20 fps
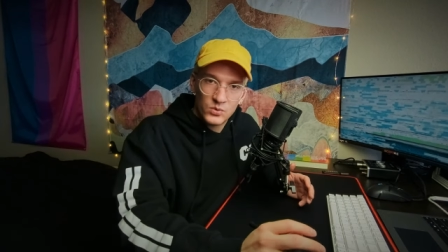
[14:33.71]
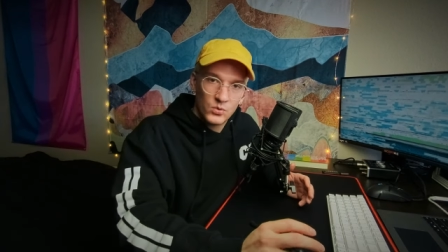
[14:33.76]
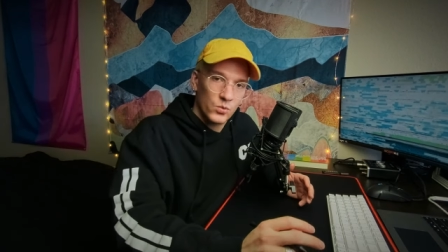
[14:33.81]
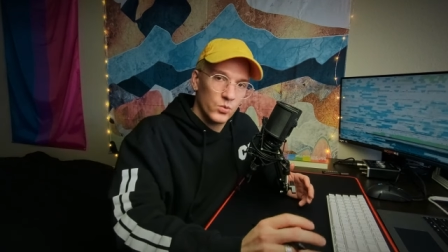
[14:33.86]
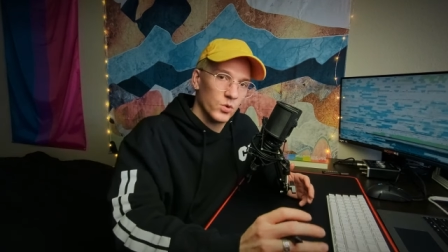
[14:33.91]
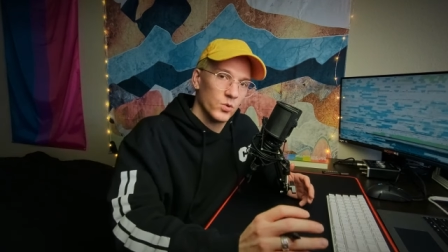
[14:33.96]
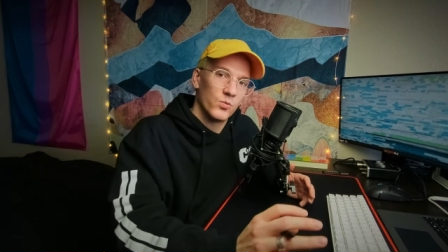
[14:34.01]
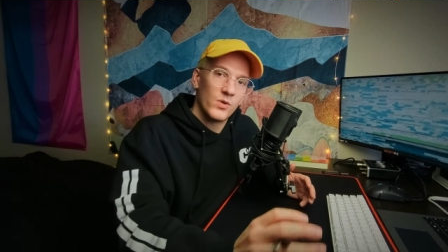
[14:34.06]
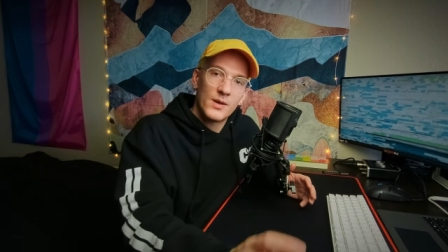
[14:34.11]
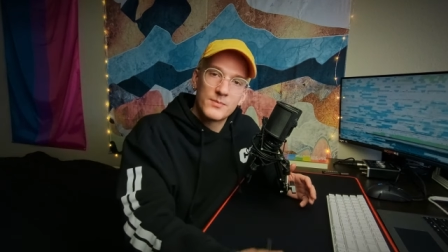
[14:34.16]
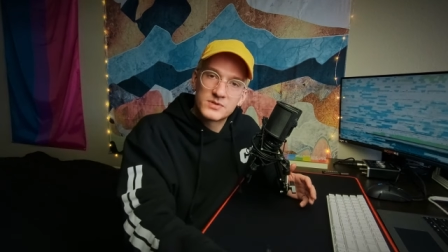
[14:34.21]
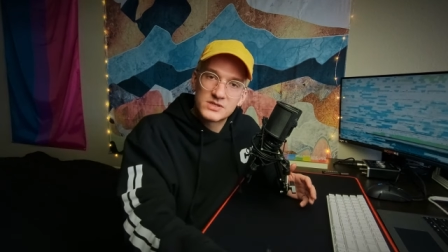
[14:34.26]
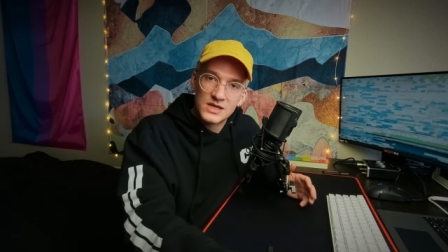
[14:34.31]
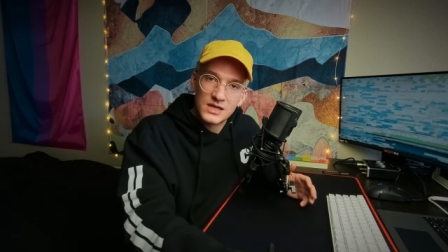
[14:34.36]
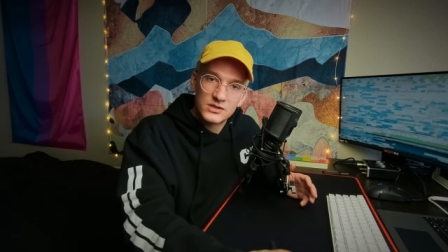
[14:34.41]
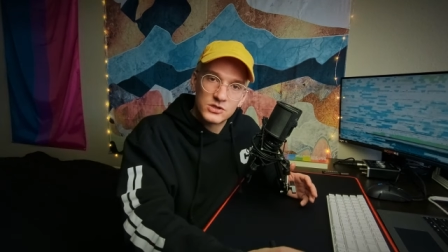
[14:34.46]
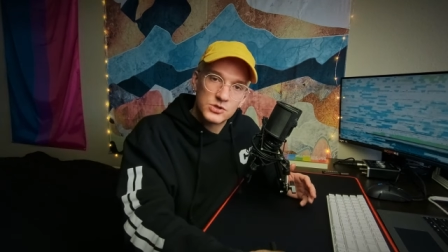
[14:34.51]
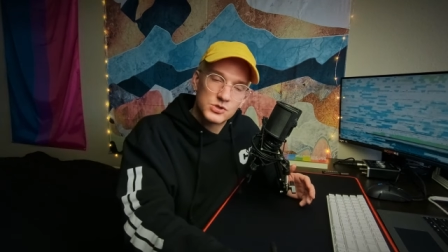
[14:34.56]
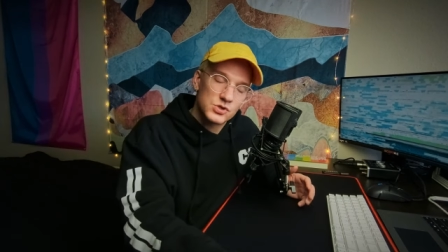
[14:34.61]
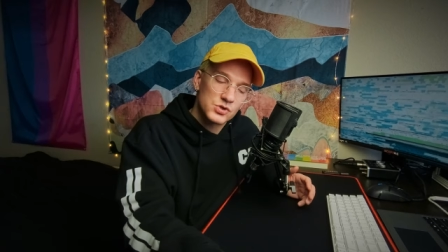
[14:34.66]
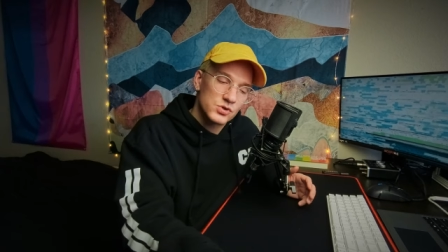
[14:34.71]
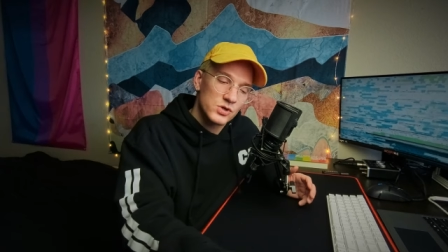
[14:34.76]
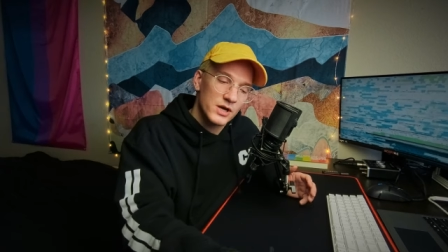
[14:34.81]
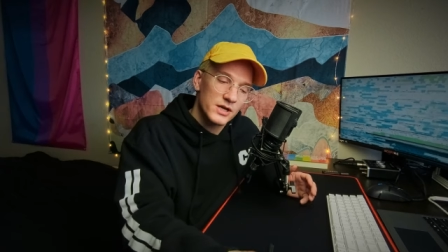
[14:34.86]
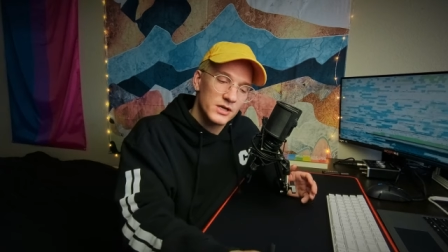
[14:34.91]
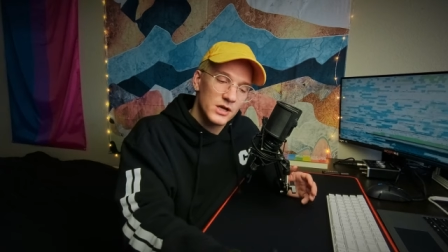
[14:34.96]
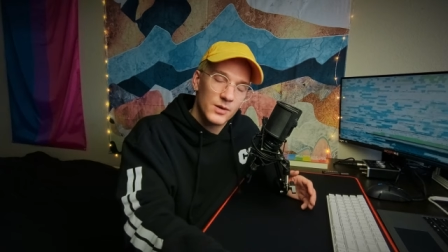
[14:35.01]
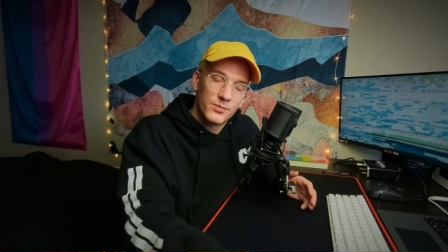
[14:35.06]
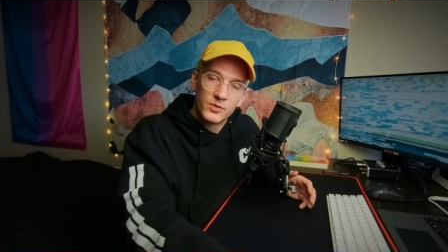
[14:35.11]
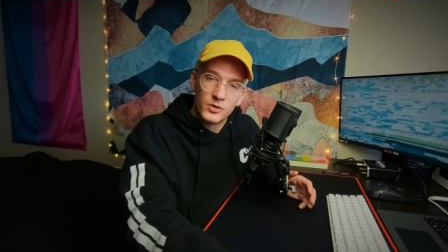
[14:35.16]
or website that you're
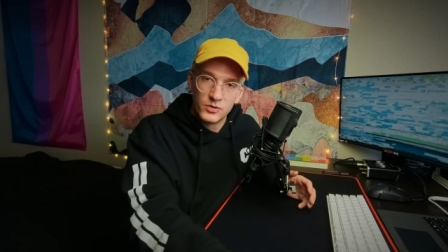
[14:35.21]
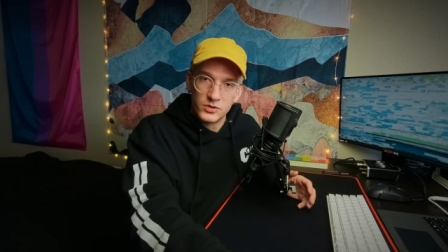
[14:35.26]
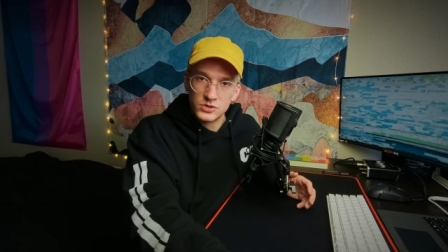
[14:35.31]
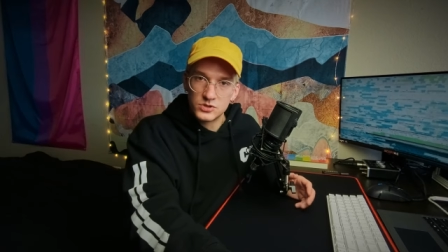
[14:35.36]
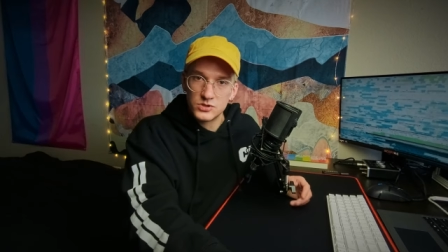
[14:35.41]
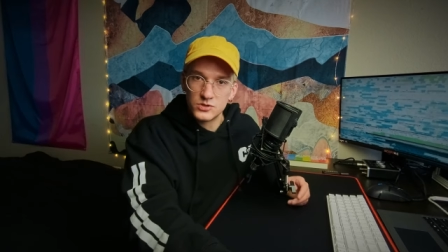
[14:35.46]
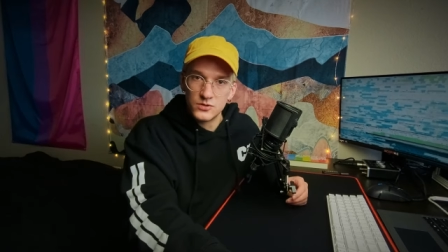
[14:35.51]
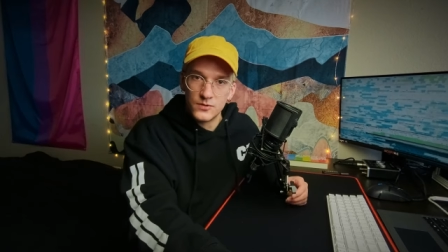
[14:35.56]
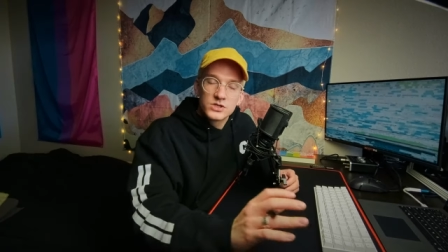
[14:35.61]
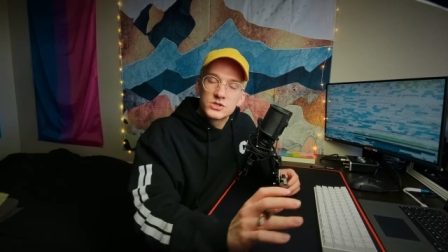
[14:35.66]
trying to upload it to.